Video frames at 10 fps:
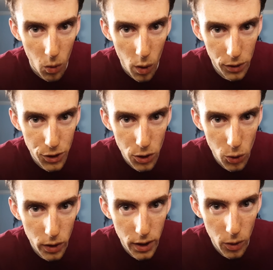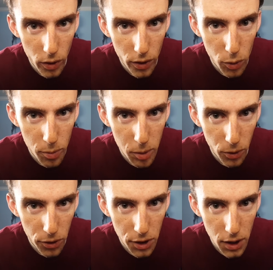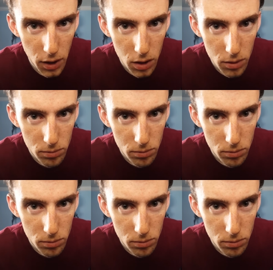What do you care what other people think?